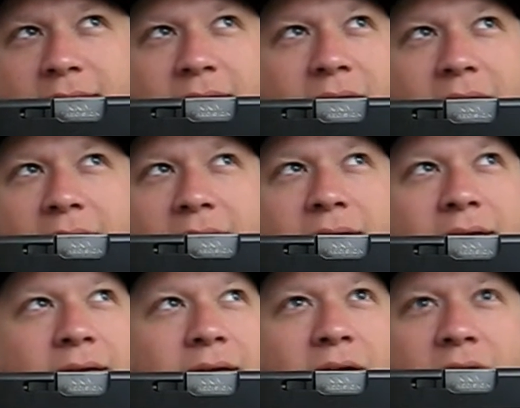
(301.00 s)

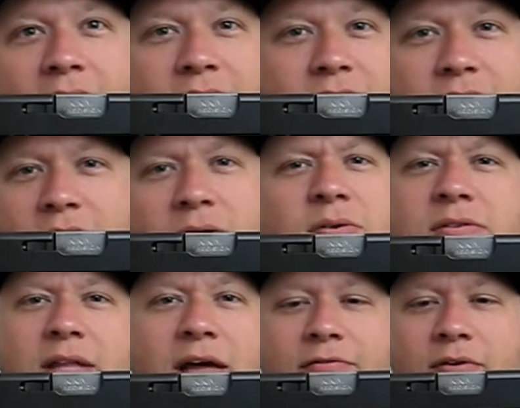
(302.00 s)
10 yards or so. It
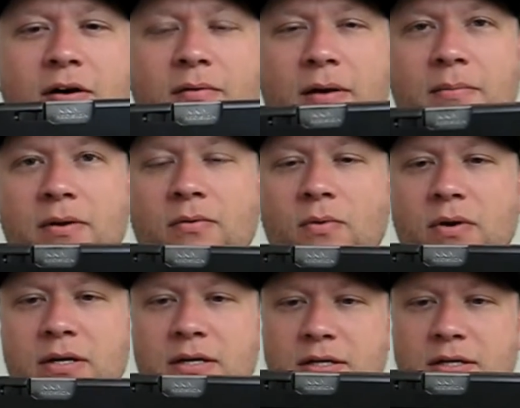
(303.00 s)
wasn't that far away, but we wanted to